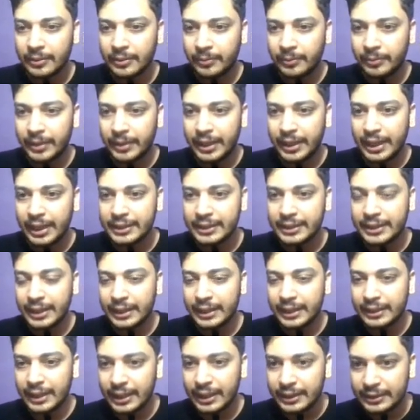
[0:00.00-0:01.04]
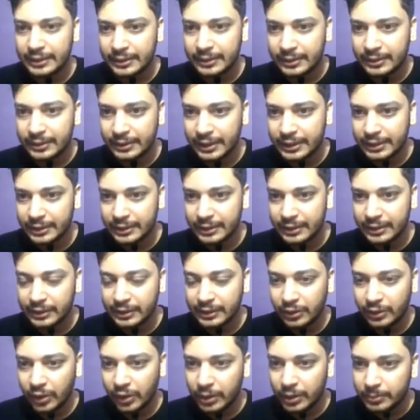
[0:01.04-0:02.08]
We can say that this is the
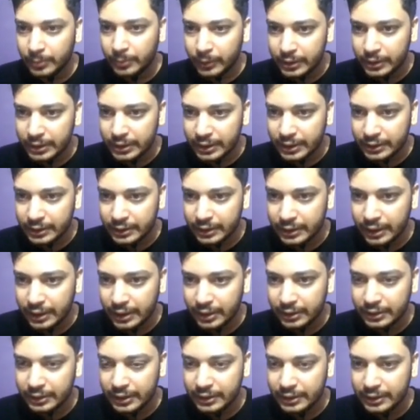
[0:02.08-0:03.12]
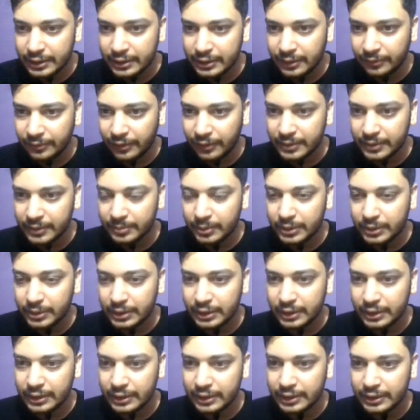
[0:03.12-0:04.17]
0th position, this is the first
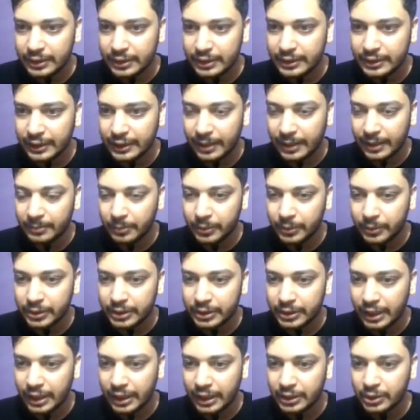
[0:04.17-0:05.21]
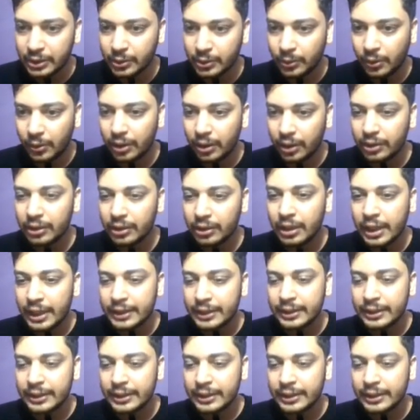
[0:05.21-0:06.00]
position, this is the second position, and so on.